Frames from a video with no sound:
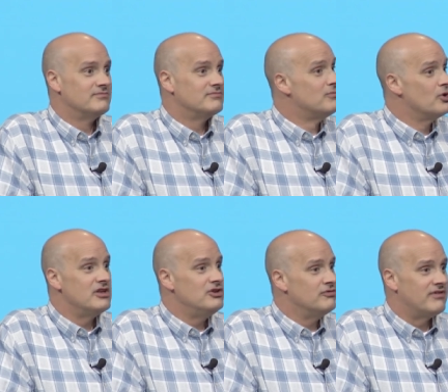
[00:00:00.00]
more
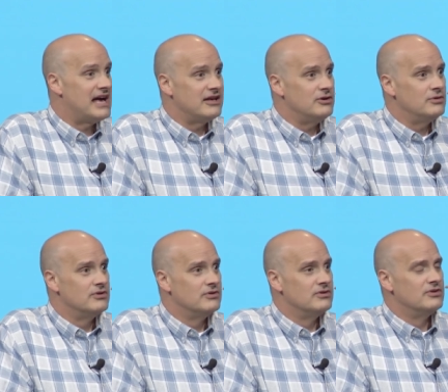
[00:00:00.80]
than you value
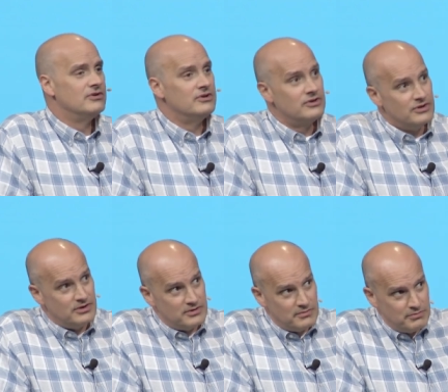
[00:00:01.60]

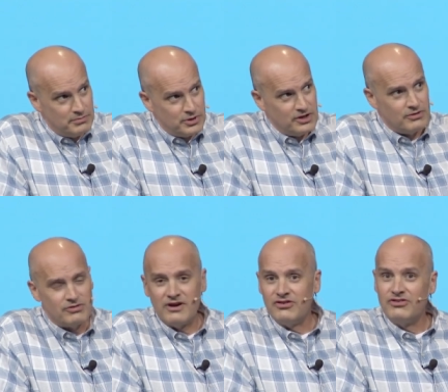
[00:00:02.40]
putting your
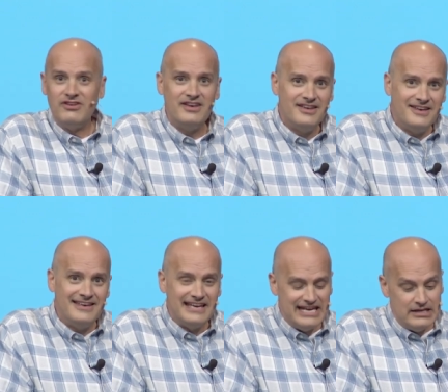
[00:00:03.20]
trust
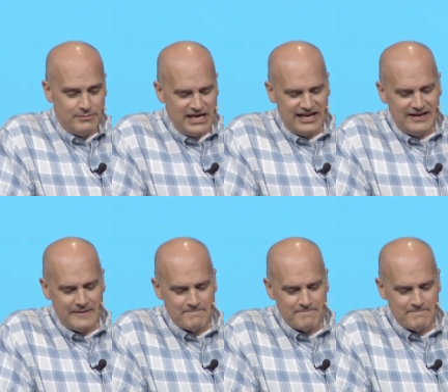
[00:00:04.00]
in me.